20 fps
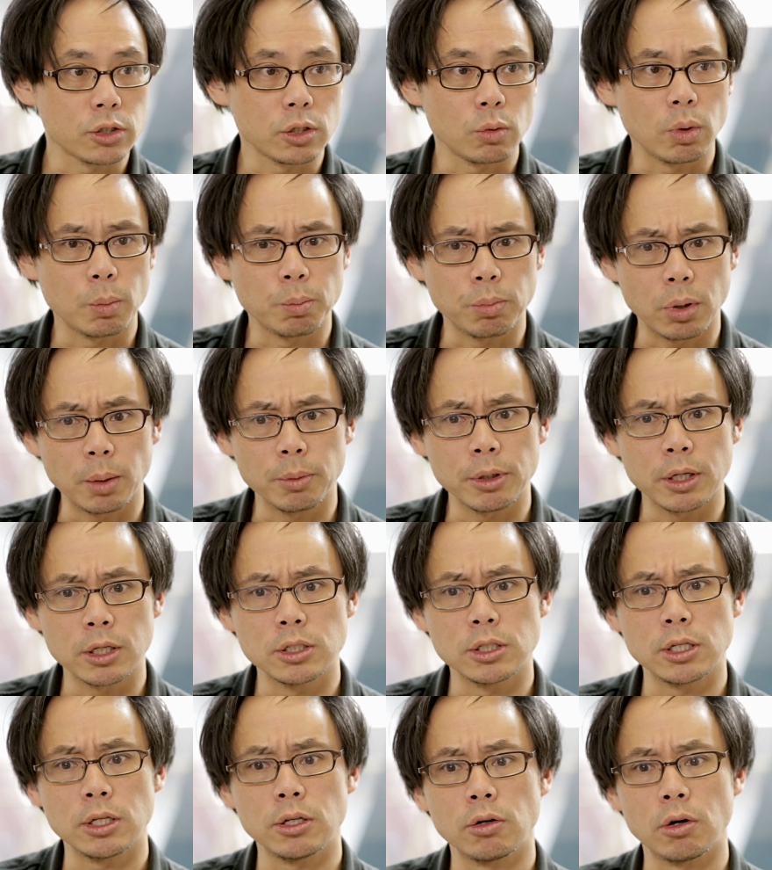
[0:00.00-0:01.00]
so we'll probably
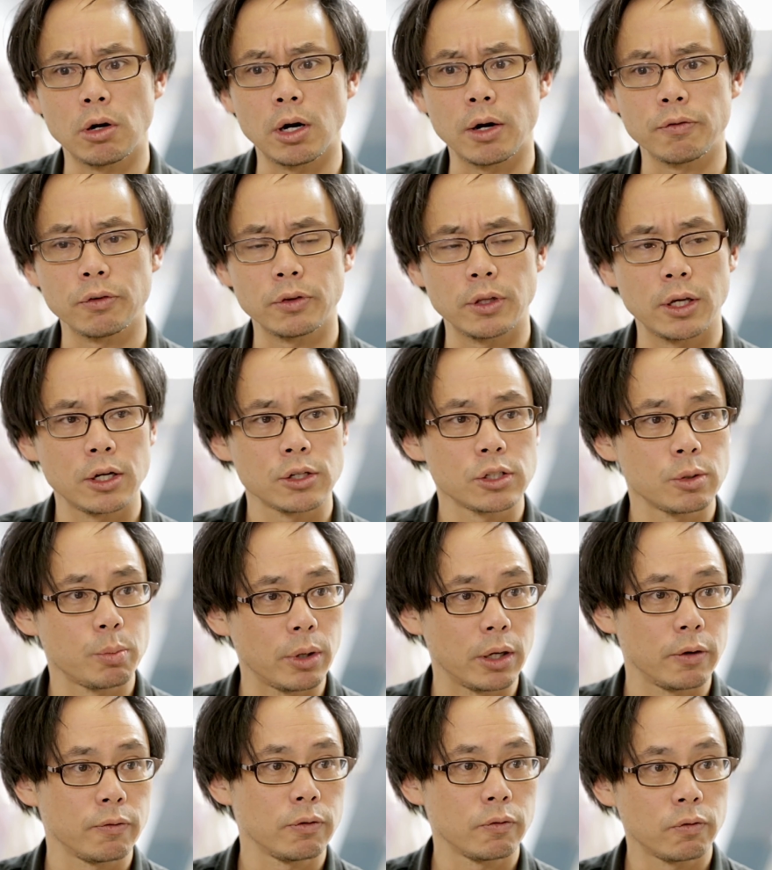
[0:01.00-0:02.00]
continue to offer that as a
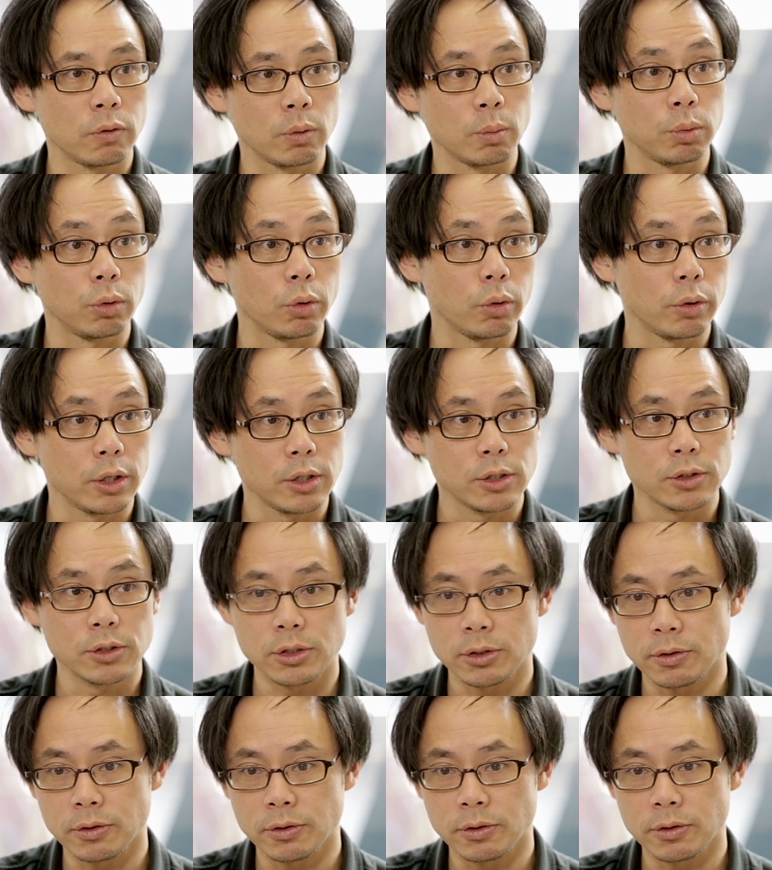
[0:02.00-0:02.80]
benefit for employees.